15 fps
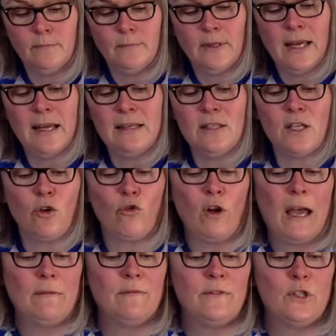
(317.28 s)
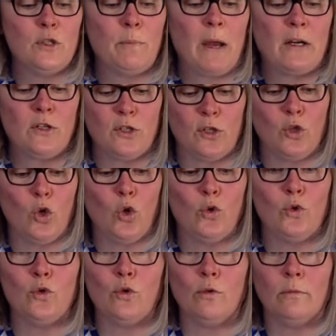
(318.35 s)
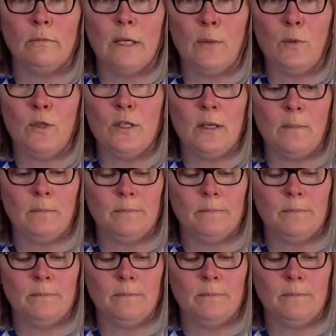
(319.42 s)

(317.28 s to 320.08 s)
And crafts person also, I would say.